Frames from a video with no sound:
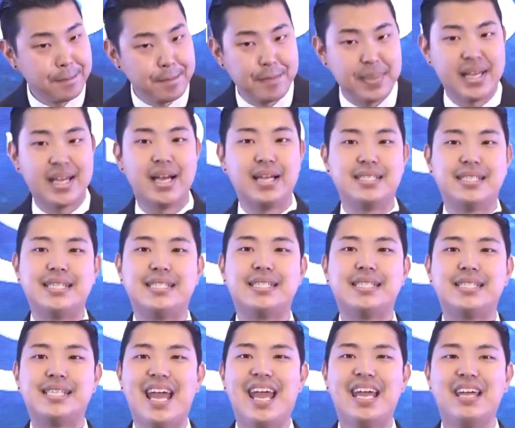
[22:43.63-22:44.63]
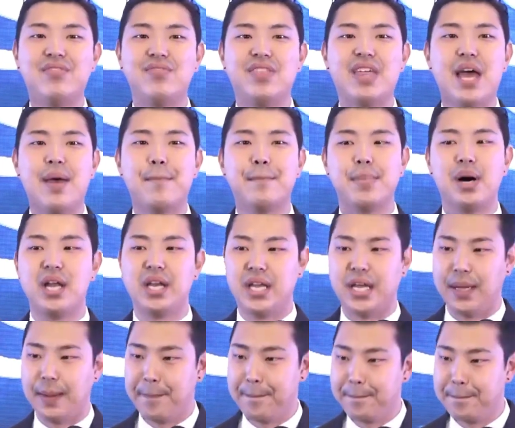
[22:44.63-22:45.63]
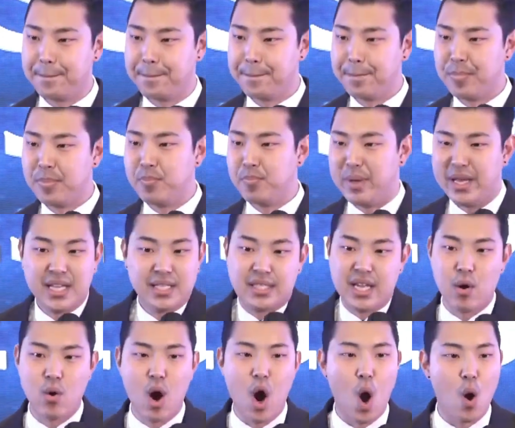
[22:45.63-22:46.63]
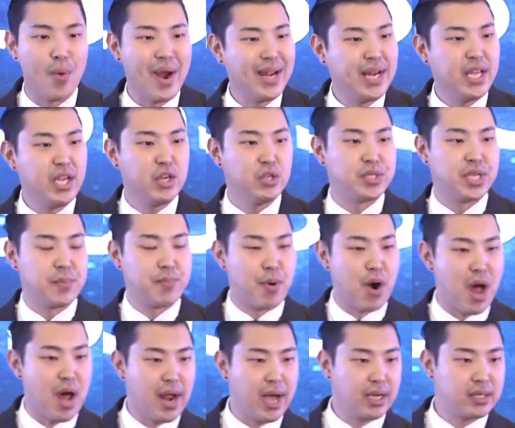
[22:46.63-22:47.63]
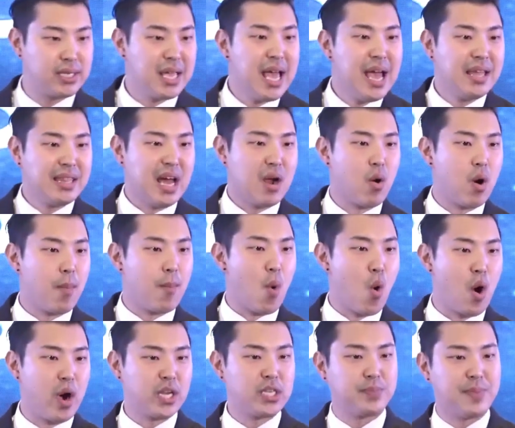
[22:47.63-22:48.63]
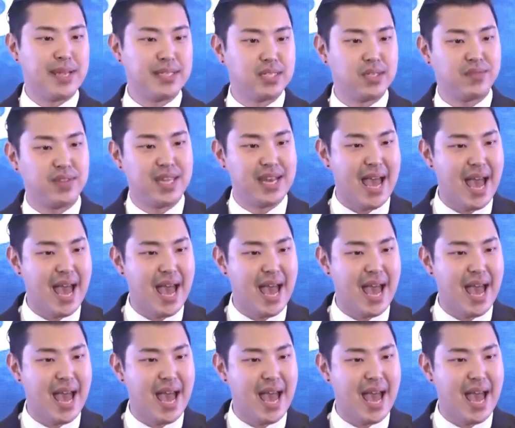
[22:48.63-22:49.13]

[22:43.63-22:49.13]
Because it saved them money. Because they were already using products that were more expensive than